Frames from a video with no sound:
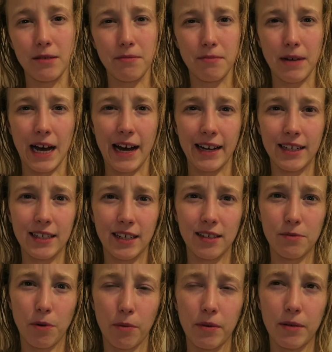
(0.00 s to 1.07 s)
my
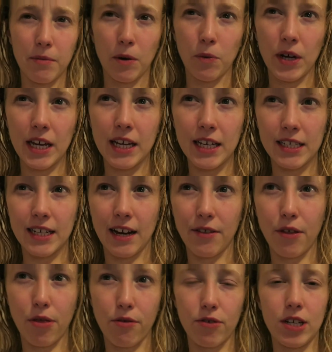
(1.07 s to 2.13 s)
acting's probably my weakest out of
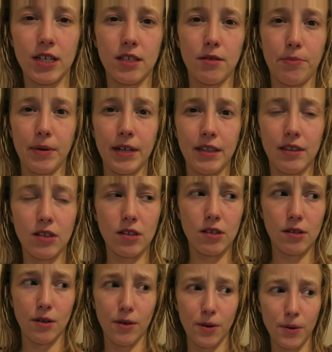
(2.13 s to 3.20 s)
the 3 disciplines,
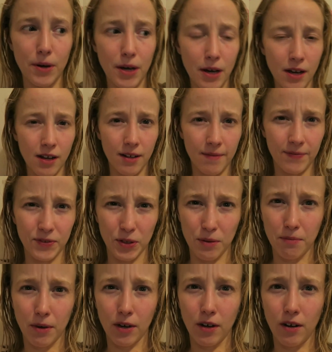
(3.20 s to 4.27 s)
so I'm
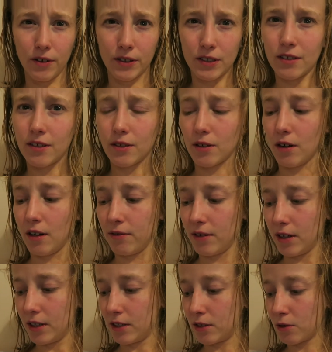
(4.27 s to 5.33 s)
doing monologues I
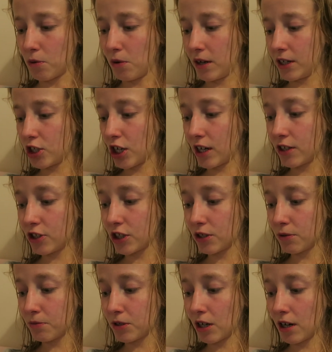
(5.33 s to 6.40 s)
find quite challenging
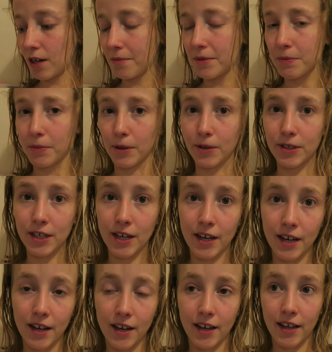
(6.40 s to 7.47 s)
sometimes. But
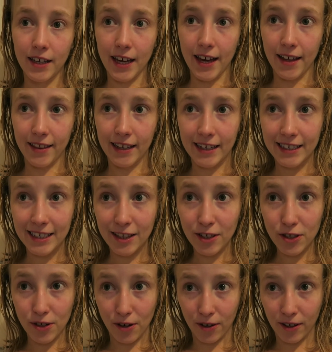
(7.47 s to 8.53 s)
yeah, then I did the
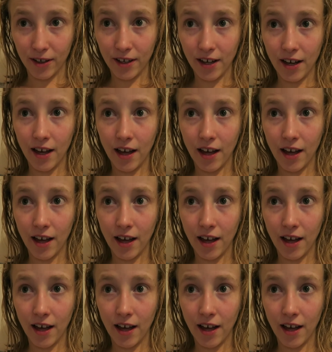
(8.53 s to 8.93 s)
song.